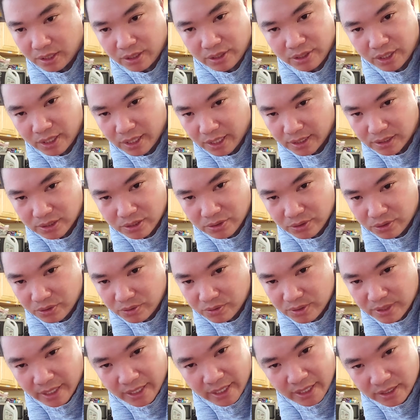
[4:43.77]
You guys could
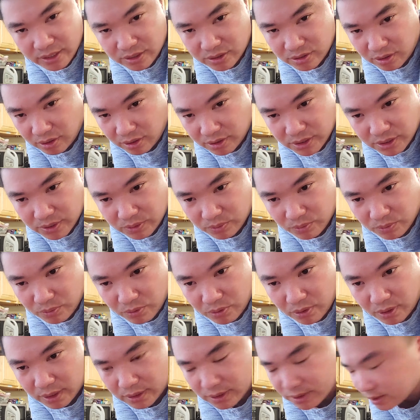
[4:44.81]
use any sauce you
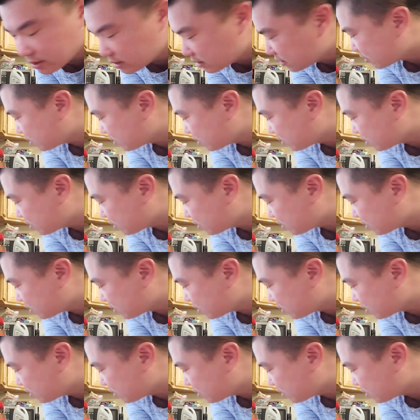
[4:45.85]
want.